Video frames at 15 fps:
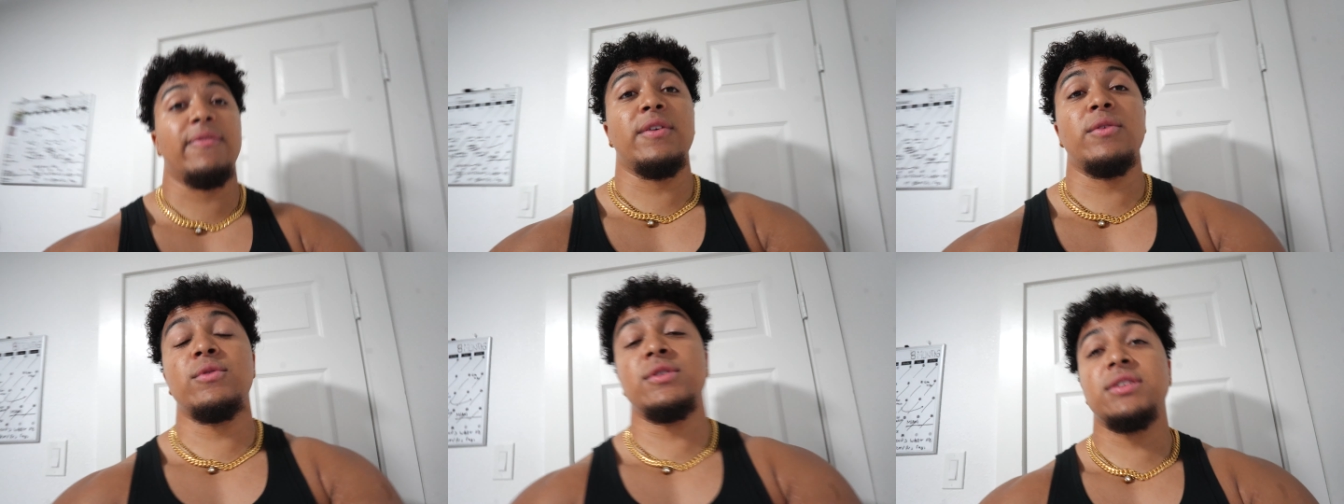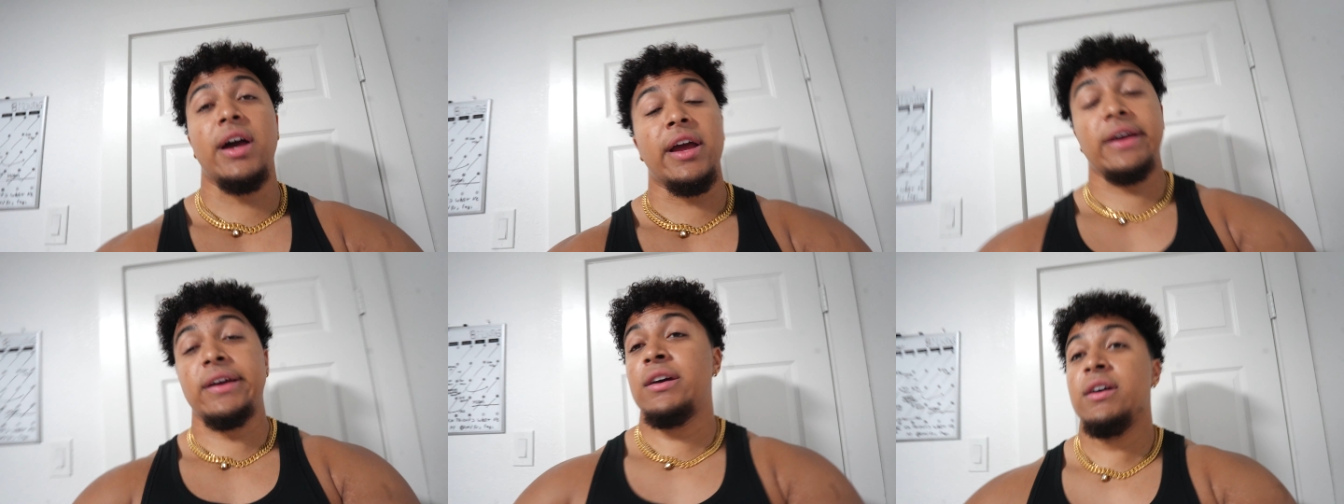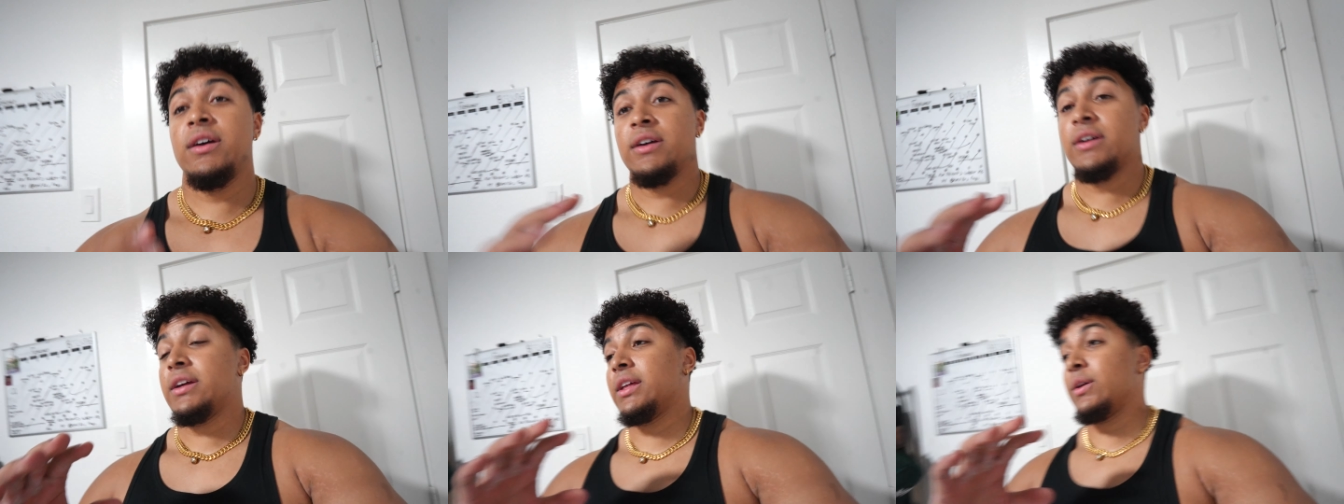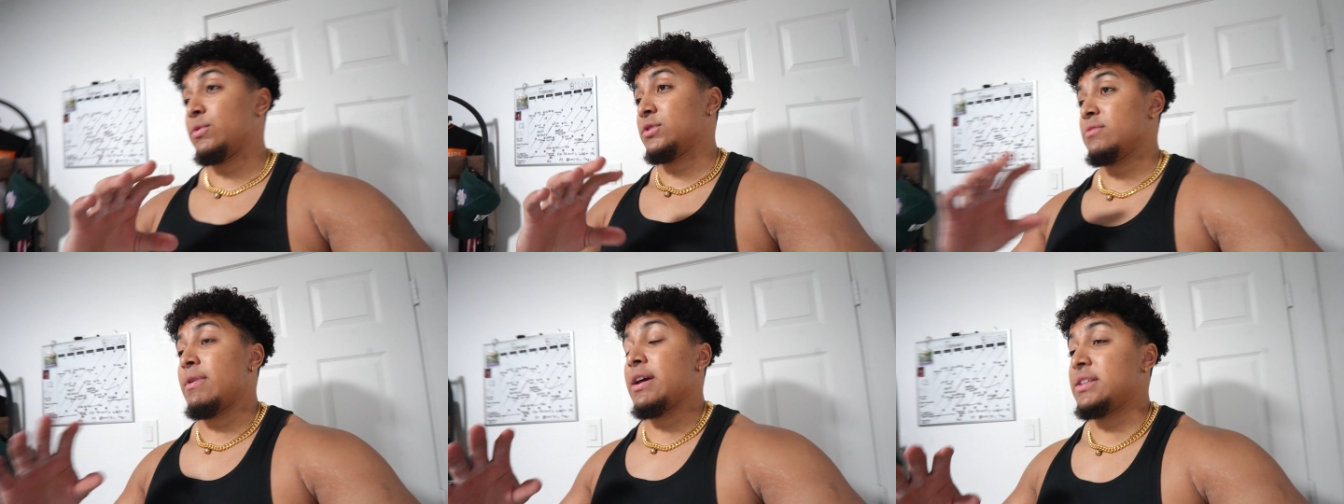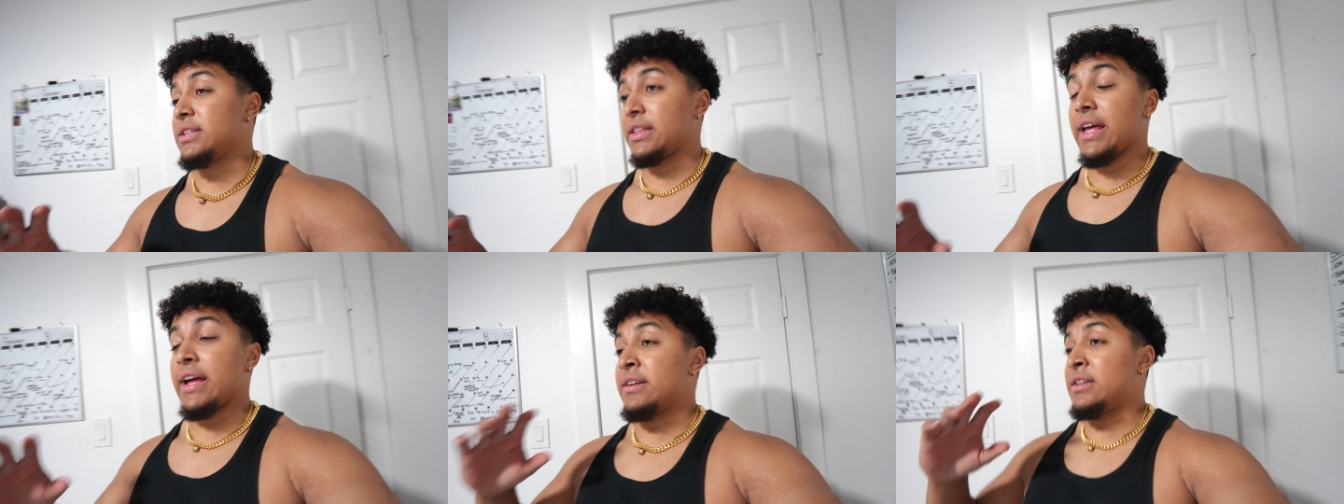It was like it was
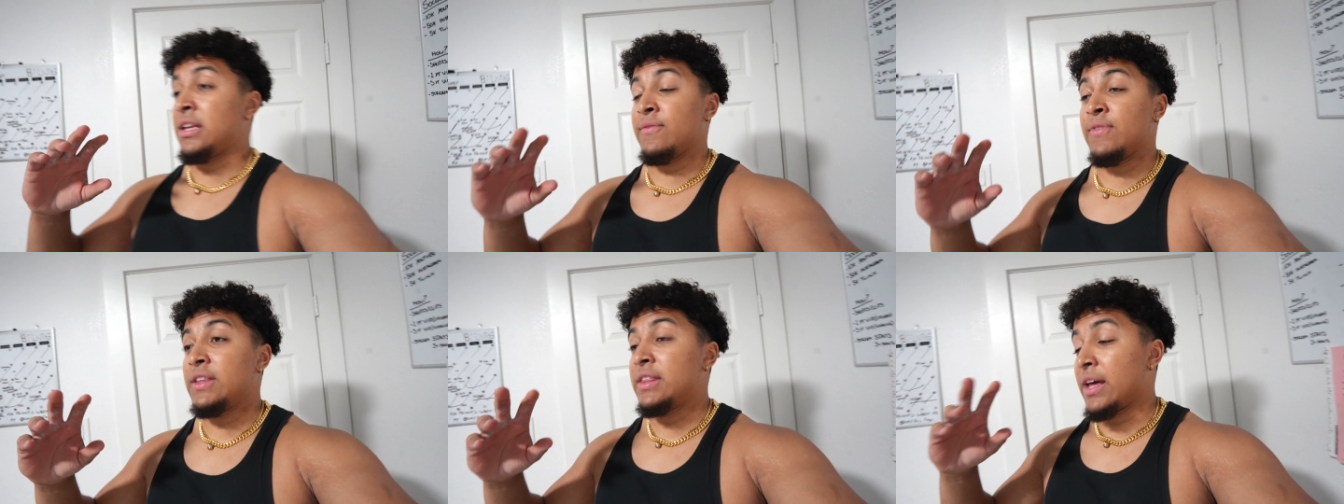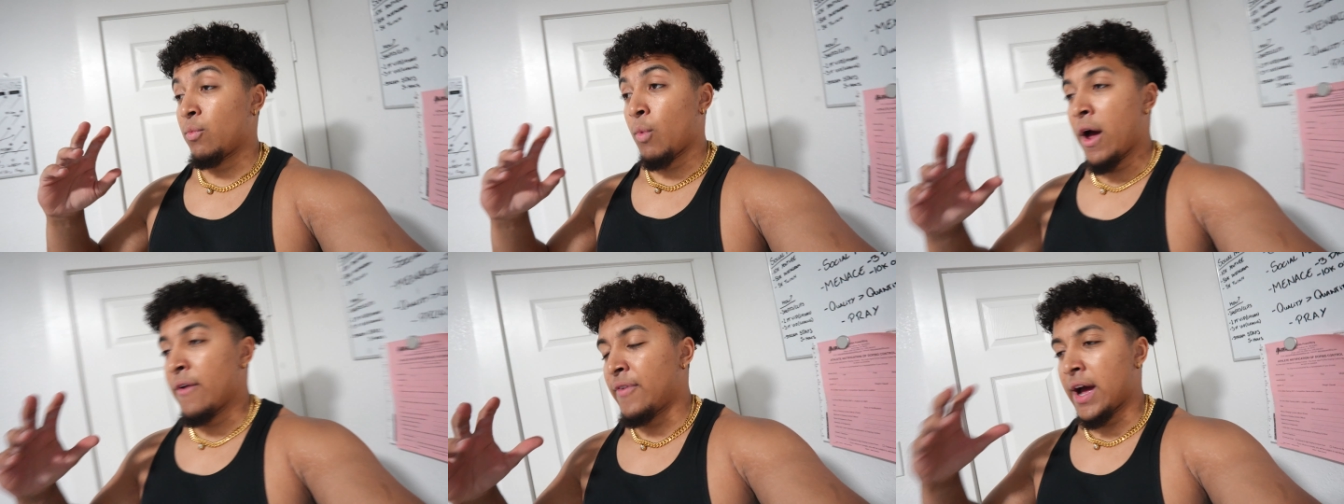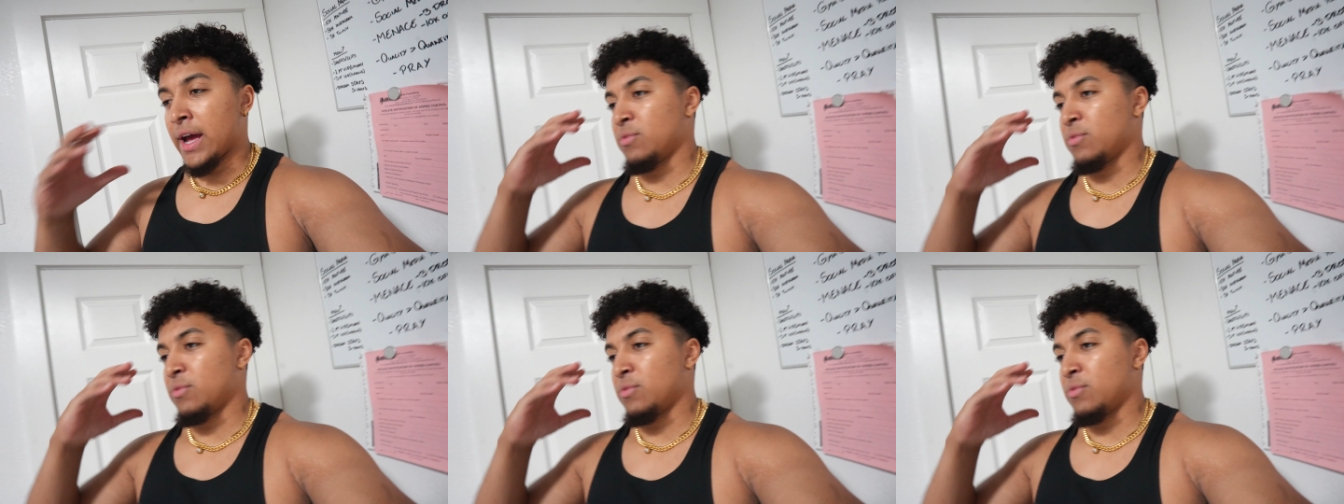amazing. They had TV, they had Wi-Fi.